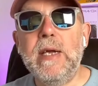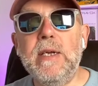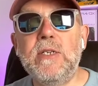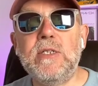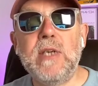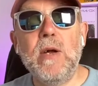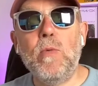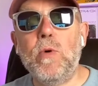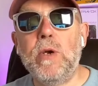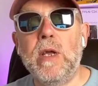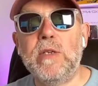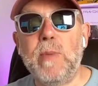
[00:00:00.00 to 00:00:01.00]

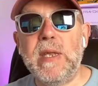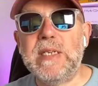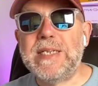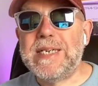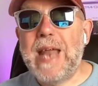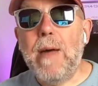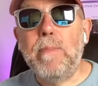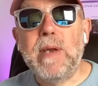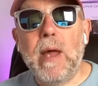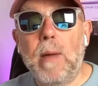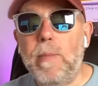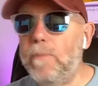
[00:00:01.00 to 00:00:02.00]
Selwood has been snapped
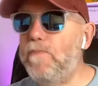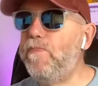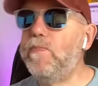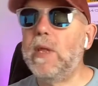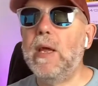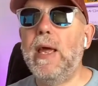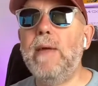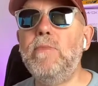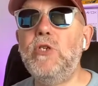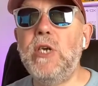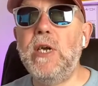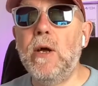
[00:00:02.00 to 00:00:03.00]
up. M
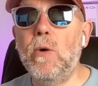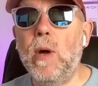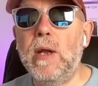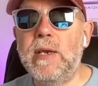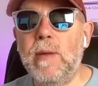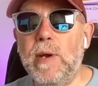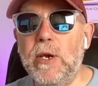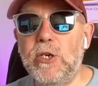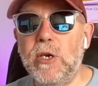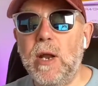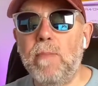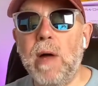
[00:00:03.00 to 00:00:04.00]
G L
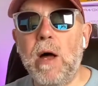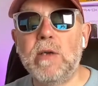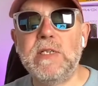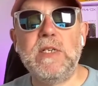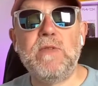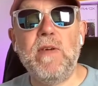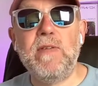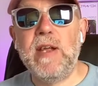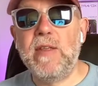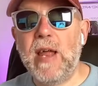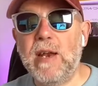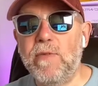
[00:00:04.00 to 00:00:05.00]
Demolition marks its
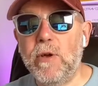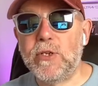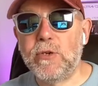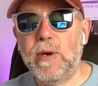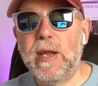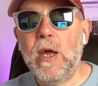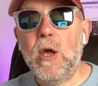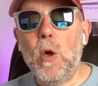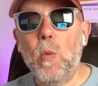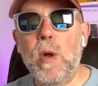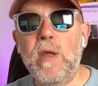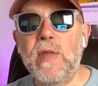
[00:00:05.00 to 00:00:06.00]
fiftieth anniversary
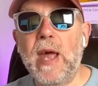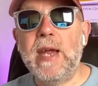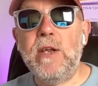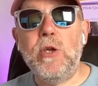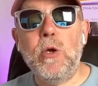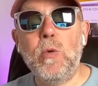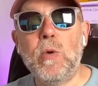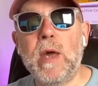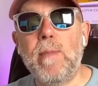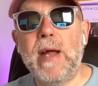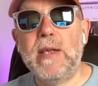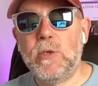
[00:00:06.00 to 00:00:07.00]
with a new
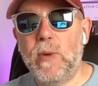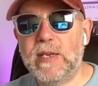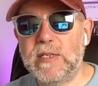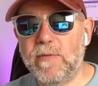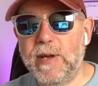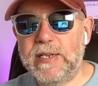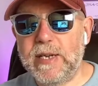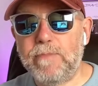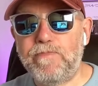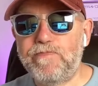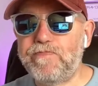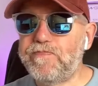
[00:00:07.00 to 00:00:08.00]
Komatsu excavator.
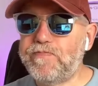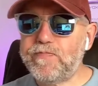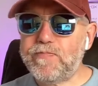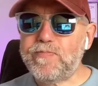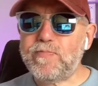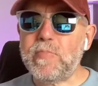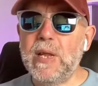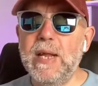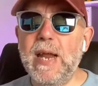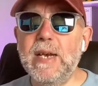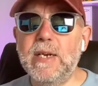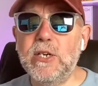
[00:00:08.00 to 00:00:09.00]

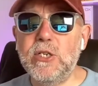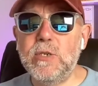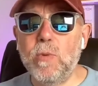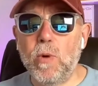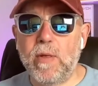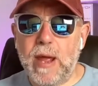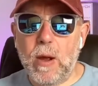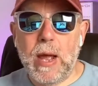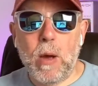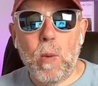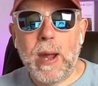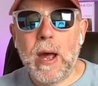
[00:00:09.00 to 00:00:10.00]
In addition to all that,
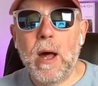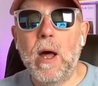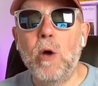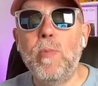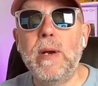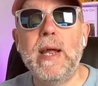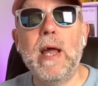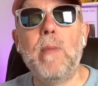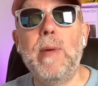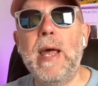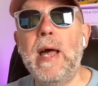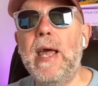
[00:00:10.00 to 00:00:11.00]
uh, we are opening up
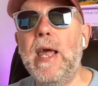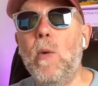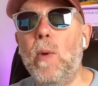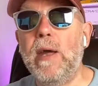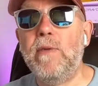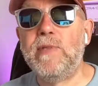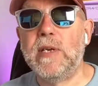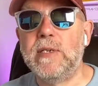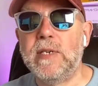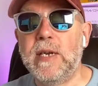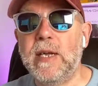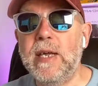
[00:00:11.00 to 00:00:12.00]
our airwaves
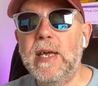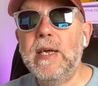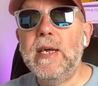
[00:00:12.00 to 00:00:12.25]
today.